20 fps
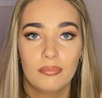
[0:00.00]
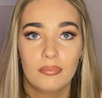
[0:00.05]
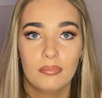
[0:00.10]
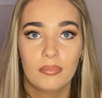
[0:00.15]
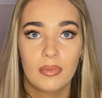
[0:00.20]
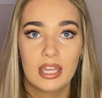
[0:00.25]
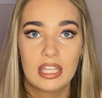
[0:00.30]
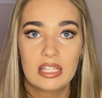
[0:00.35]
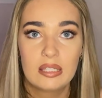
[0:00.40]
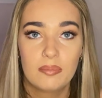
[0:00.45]

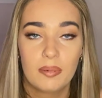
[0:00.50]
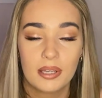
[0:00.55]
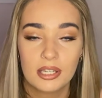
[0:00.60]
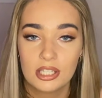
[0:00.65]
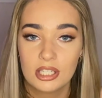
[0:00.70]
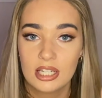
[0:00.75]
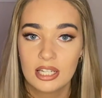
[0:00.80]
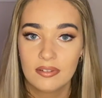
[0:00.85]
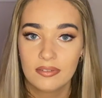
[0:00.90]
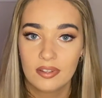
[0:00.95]

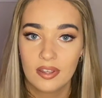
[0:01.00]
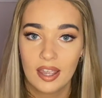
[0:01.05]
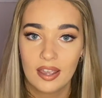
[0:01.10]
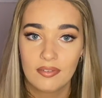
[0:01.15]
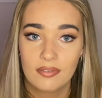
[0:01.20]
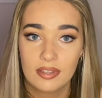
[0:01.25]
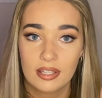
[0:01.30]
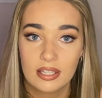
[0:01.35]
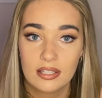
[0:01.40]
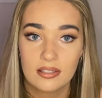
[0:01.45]
especially if you
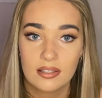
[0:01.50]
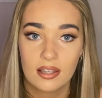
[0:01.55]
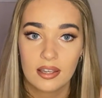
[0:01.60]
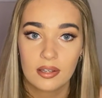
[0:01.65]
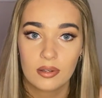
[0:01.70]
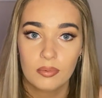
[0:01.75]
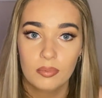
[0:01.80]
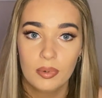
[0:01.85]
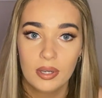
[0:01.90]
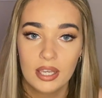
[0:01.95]
have things
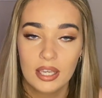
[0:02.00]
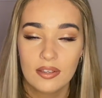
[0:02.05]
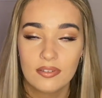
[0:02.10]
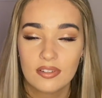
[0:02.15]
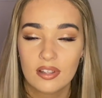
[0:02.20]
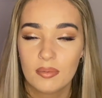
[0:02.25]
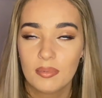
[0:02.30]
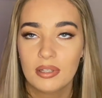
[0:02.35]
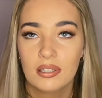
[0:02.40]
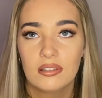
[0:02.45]
like weaves.
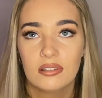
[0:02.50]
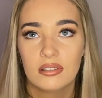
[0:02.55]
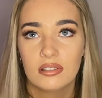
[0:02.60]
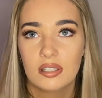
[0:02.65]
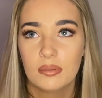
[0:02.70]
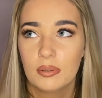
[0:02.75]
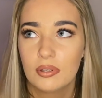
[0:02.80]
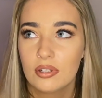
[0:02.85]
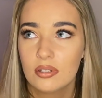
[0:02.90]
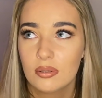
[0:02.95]
I mean,
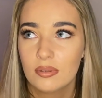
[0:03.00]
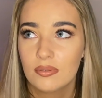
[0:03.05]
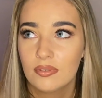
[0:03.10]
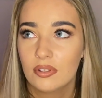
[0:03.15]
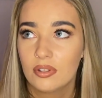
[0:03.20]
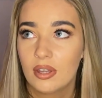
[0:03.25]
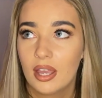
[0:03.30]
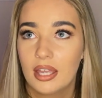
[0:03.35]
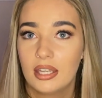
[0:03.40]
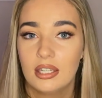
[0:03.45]
to be honest with
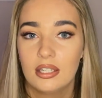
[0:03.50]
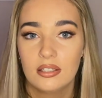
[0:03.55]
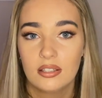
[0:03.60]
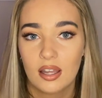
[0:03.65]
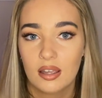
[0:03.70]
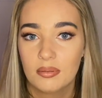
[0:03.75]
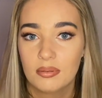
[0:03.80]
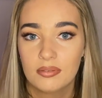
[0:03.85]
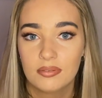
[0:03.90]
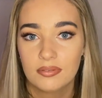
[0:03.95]
you, any
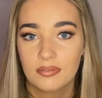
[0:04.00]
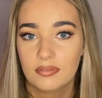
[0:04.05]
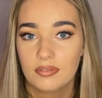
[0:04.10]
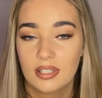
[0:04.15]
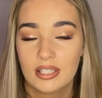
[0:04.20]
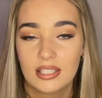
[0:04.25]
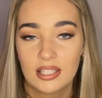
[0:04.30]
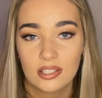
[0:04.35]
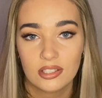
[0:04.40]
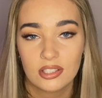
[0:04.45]
type of
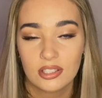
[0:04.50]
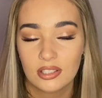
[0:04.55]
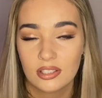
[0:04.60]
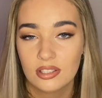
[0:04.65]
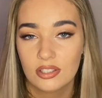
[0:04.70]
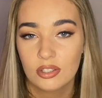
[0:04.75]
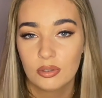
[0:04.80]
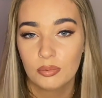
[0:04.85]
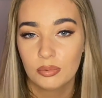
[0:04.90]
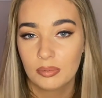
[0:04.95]

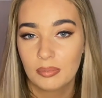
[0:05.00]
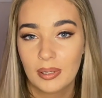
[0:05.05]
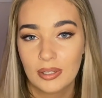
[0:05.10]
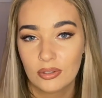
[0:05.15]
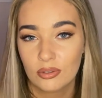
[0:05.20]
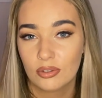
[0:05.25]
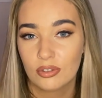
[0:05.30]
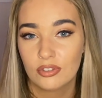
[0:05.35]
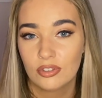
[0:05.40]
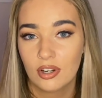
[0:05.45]
extensions, you want to make
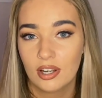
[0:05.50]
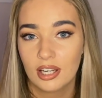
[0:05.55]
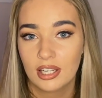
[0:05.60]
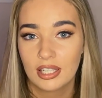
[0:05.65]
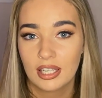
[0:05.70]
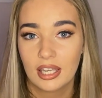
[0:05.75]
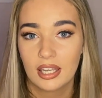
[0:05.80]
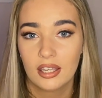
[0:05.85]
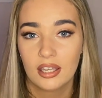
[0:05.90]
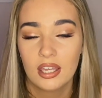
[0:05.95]
sure you're drying
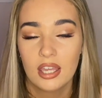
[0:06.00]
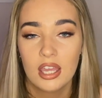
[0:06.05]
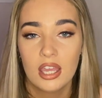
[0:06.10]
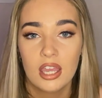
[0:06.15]
it.